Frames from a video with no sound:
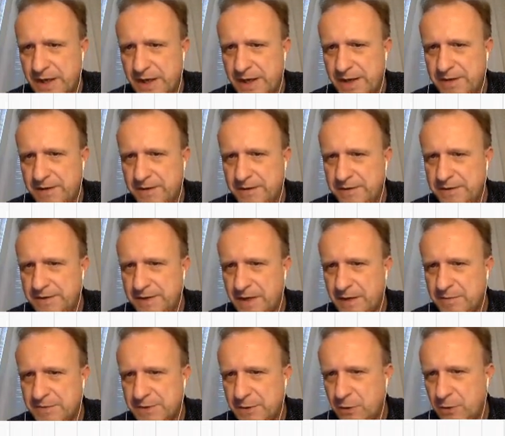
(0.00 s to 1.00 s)
n
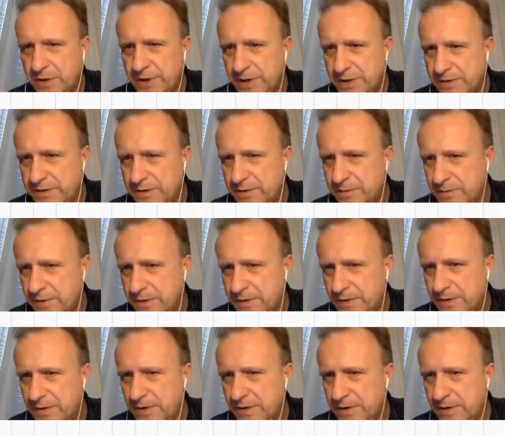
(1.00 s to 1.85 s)
times logarithm